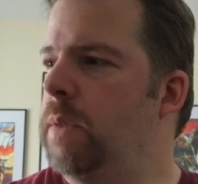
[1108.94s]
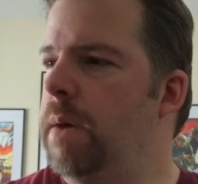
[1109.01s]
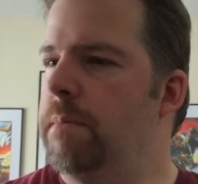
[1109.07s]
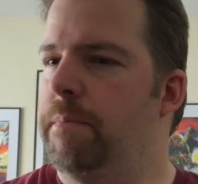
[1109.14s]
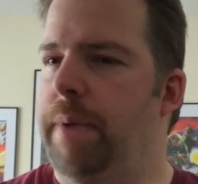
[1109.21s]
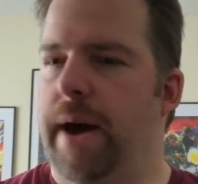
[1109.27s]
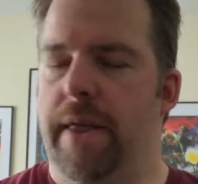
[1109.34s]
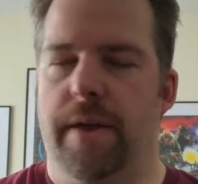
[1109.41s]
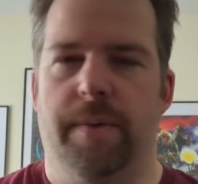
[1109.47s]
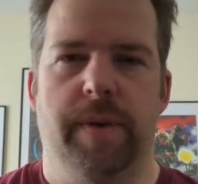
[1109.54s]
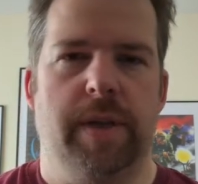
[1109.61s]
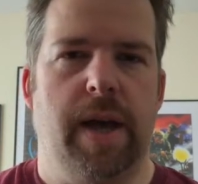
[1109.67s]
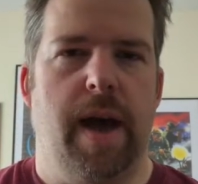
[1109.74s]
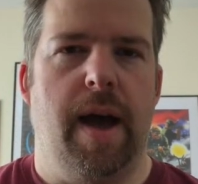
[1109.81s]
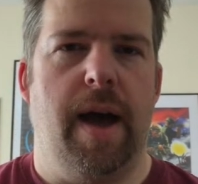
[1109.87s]
But there
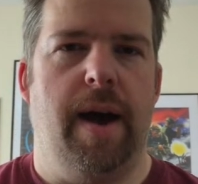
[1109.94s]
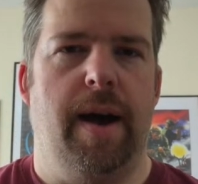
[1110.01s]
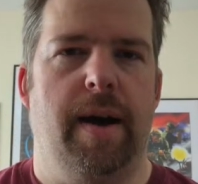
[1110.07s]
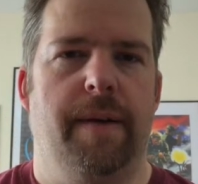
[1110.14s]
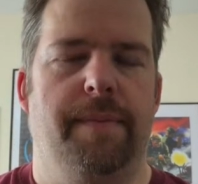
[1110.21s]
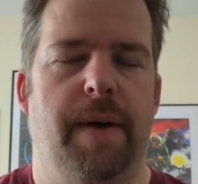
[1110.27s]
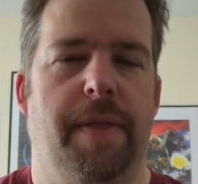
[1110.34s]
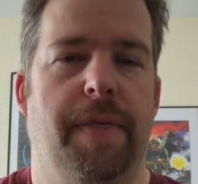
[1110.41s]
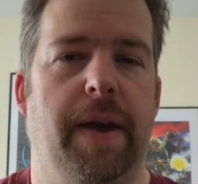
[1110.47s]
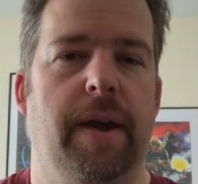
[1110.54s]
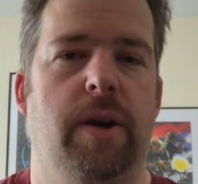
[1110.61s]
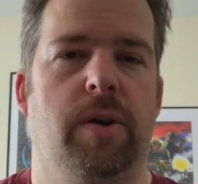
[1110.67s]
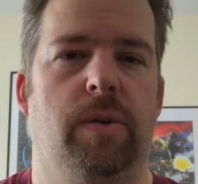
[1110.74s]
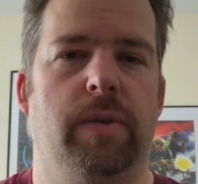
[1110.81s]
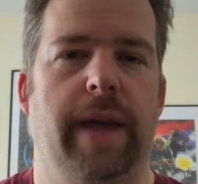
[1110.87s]
was a
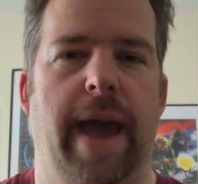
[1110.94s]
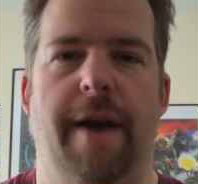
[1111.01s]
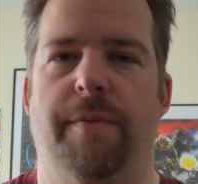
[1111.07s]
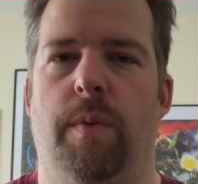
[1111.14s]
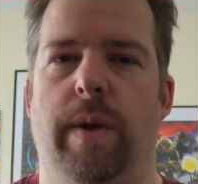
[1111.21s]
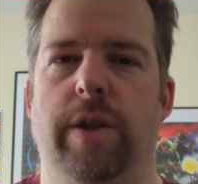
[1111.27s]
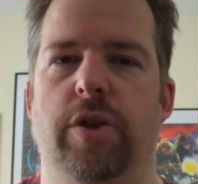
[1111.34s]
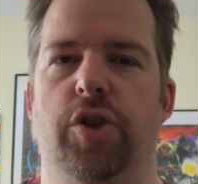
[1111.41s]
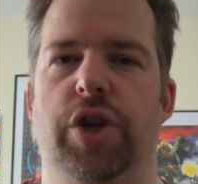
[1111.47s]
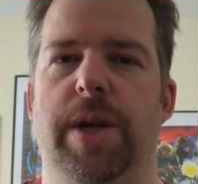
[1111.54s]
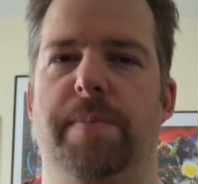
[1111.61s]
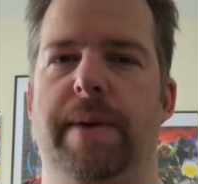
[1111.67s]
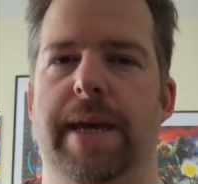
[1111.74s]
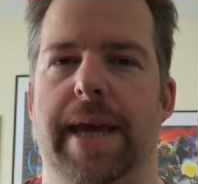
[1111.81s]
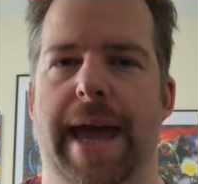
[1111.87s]
thing called F1
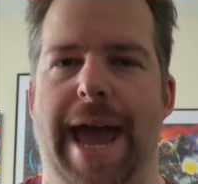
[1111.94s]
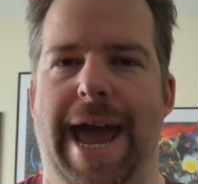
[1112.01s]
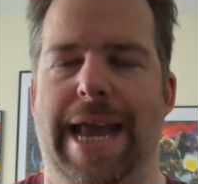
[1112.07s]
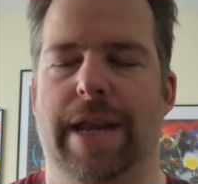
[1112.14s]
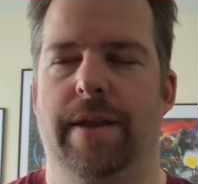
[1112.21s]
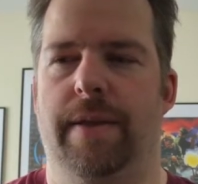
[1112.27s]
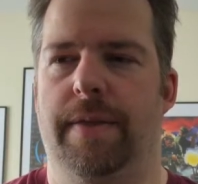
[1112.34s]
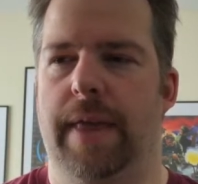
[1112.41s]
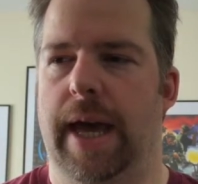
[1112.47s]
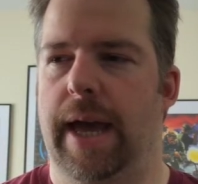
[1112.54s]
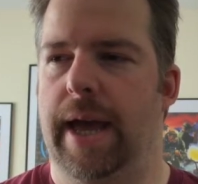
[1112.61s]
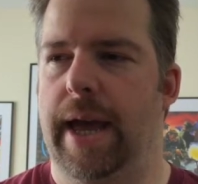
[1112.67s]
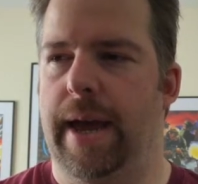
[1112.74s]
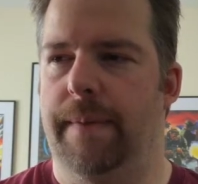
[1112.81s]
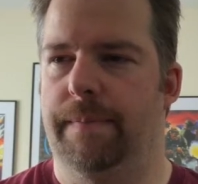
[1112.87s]
GP Ed
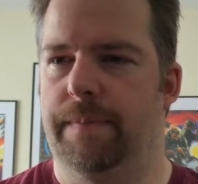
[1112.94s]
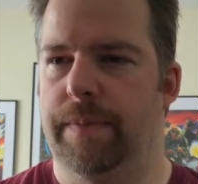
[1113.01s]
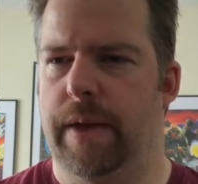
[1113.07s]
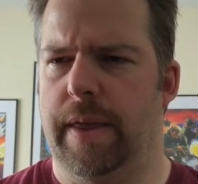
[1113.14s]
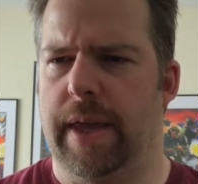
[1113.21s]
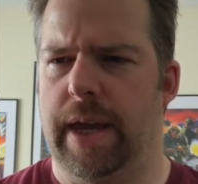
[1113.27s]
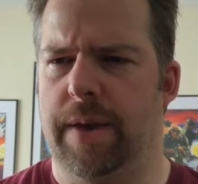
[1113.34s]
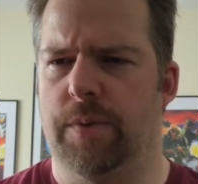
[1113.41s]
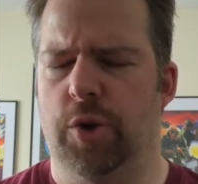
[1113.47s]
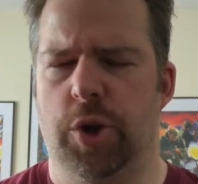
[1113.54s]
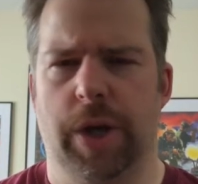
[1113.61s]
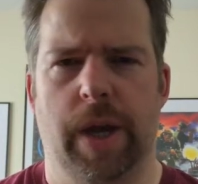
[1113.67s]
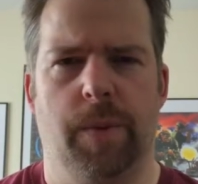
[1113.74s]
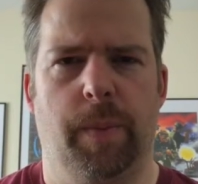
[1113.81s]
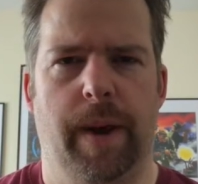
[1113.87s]
that I think it was
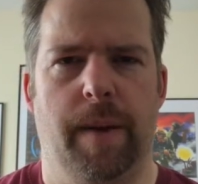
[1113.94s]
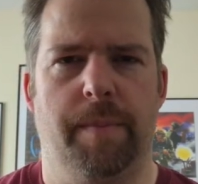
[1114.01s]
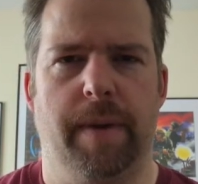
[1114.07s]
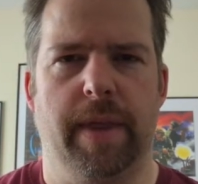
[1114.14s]
shareware,